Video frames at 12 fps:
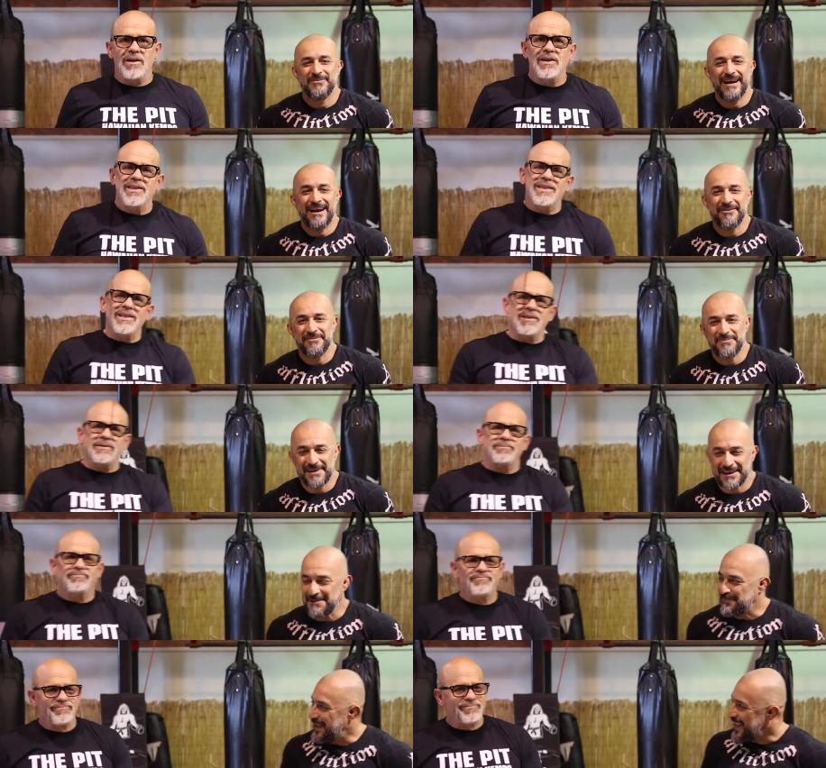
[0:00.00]
Speaker 1: Claw. Wow, you're
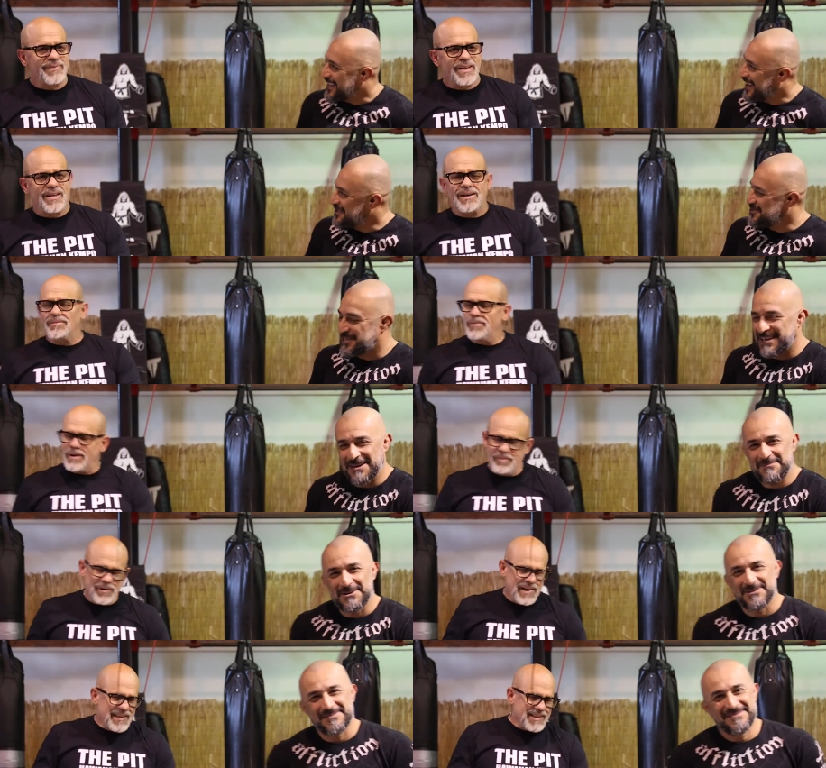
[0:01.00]
bringing it back, Kajukenbo. I'm
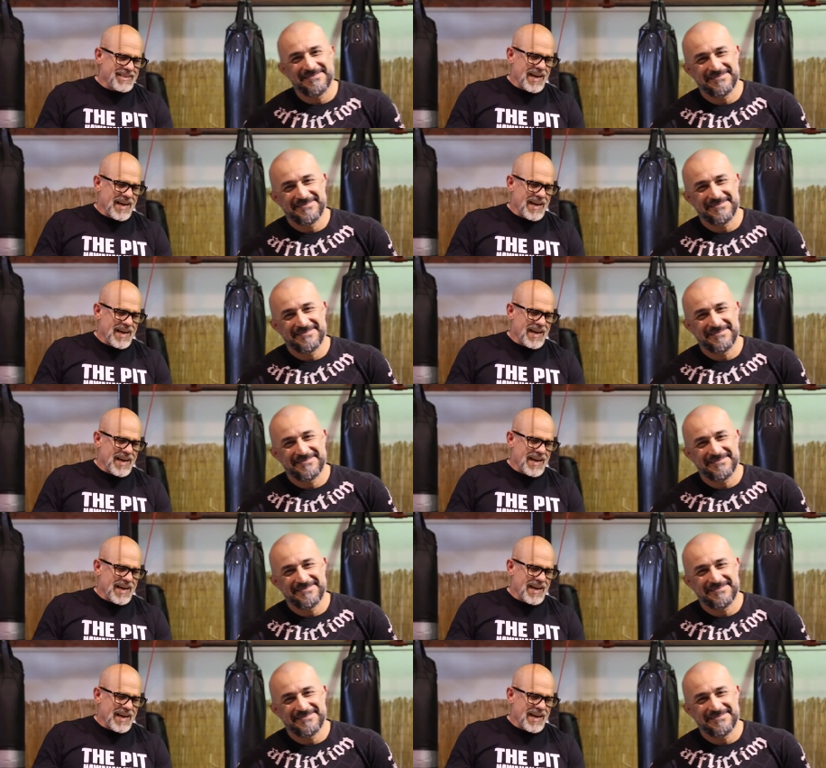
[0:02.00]
bringing the